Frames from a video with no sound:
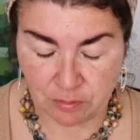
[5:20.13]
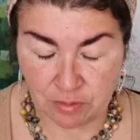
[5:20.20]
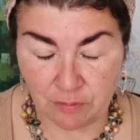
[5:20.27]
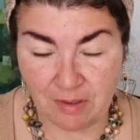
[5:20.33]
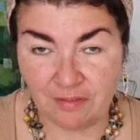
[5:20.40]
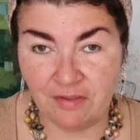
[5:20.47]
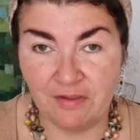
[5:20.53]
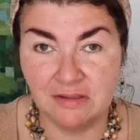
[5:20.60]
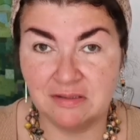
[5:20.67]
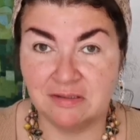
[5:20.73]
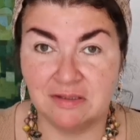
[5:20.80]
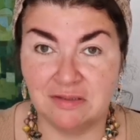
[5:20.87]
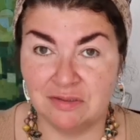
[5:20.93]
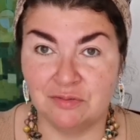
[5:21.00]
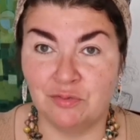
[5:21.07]
only one thing
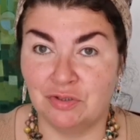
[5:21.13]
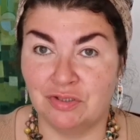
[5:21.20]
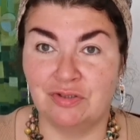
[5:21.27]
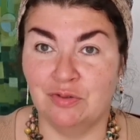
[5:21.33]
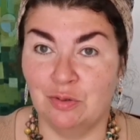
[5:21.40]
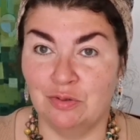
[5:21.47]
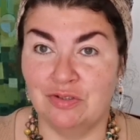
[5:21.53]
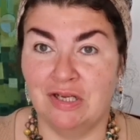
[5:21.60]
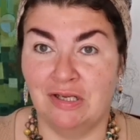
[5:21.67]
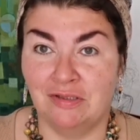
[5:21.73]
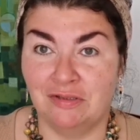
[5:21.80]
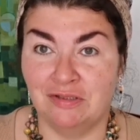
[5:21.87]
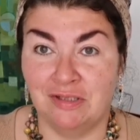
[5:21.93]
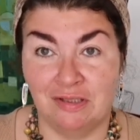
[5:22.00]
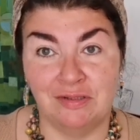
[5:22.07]
is which is not
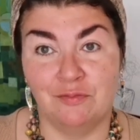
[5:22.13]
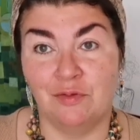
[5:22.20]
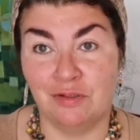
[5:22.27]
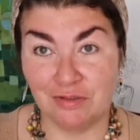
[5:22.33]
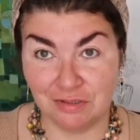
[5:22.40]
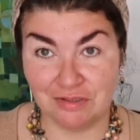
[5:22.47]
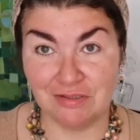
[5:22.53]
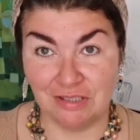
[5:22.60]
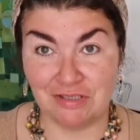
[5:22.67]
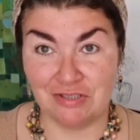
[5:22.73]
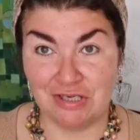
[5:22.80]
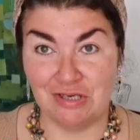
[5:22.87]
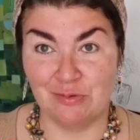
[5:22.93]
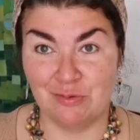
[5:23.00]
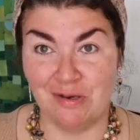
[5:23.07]
changed, that will, the
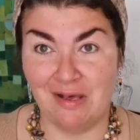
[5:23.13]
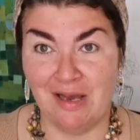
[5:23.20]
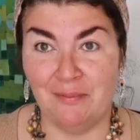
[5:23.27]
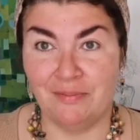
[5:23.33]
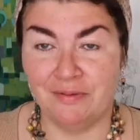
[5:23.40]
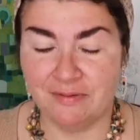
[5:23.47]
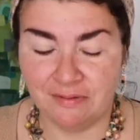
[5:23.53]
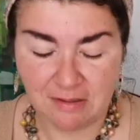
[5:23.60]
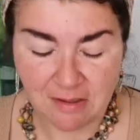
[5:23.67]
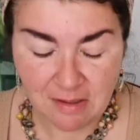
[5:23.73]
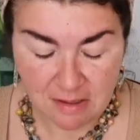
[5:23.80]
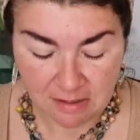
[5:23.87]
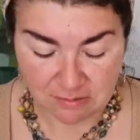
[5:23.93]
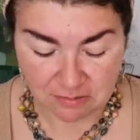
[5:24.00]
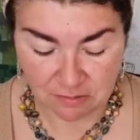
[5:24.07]
change will happen.
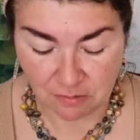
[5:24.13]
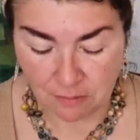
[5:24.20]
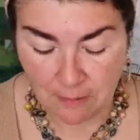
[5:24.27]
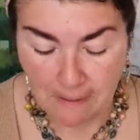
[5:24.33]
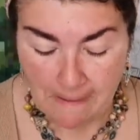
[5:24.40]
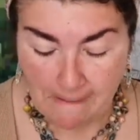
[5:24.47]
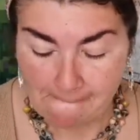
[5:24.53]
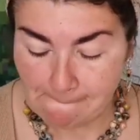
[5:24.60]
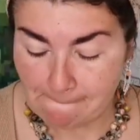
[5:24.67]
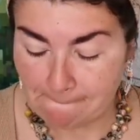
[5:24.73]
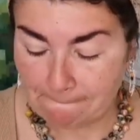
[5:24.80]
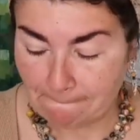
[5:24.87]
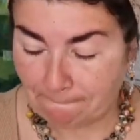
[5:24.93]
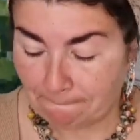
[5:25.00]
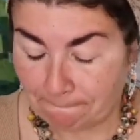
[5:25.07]
So
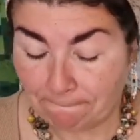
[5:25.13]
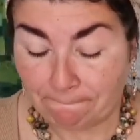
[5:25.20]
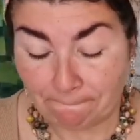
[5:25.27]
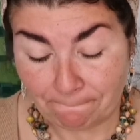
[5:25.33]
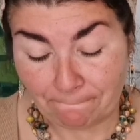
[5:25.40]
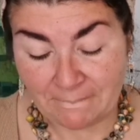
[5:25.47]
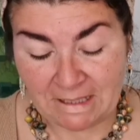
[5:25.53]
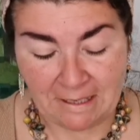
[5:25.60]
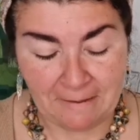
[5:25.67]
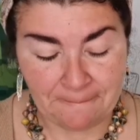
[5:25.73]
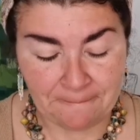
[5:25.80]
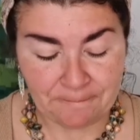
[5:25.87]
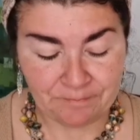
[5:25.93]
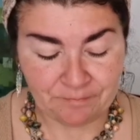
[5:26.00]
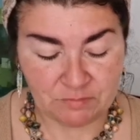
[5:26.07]

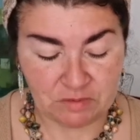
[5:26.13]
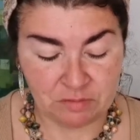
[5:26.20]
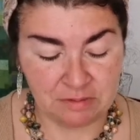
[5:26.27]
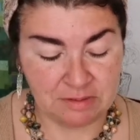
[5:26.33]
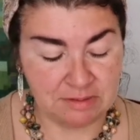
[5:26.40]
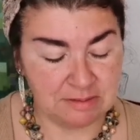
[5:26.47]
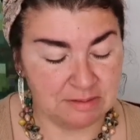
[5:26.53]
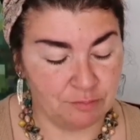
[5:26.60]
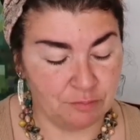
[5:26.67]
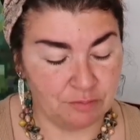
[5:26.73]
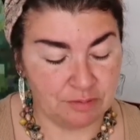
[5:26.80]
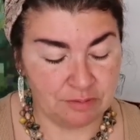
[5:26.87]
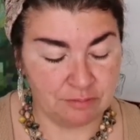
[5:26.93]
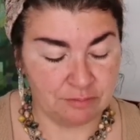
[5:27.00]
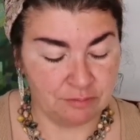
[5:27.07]
yeah, so this is
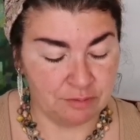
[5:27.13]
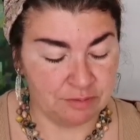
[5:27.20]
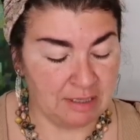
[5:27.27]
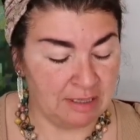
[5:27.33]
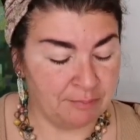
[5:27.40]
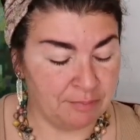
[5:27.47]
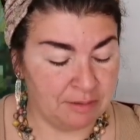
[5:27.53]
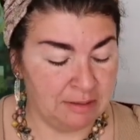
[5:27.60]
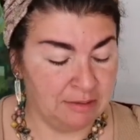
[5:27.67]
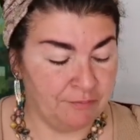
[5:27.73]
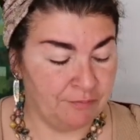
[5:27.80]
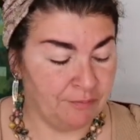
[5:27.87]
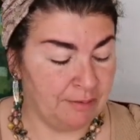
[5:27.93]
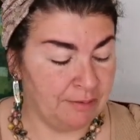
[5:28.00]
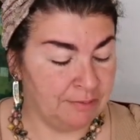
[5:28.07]
what I
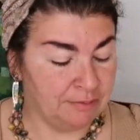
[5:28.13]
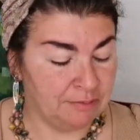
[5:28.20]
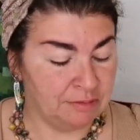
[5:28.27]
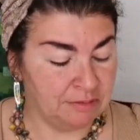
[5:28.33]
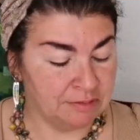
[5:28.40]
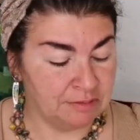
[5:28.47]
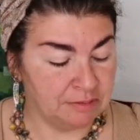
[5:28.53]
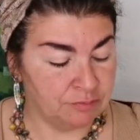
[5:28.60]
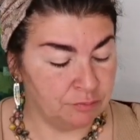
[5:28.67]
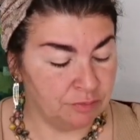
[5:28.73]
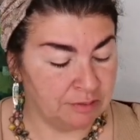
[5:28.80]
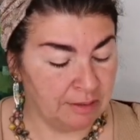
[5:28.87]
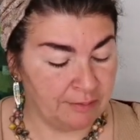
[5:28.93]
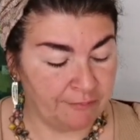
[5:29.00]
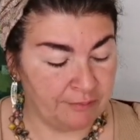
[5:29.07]
believe, and this is
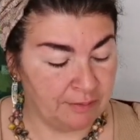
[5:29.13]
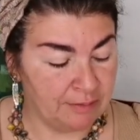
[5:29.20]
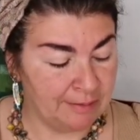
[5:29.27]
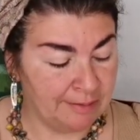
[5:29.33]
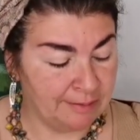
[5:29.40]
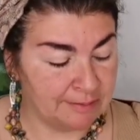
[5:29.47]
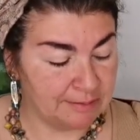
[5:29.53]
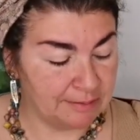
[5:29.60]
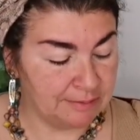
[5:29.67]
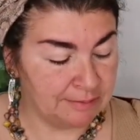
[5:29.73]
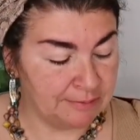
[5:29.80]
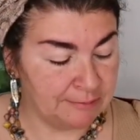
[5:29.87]
what I feel like.